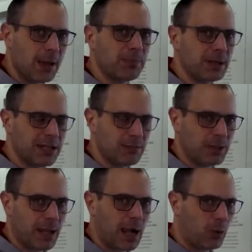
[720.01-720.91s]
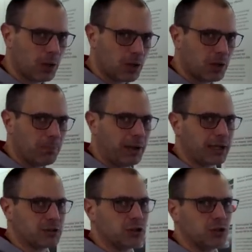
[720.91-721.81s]
And believe me, I will come
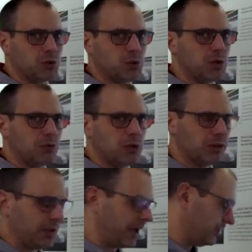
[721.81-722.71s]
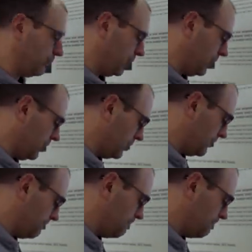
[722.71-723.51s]
back to you in that regard.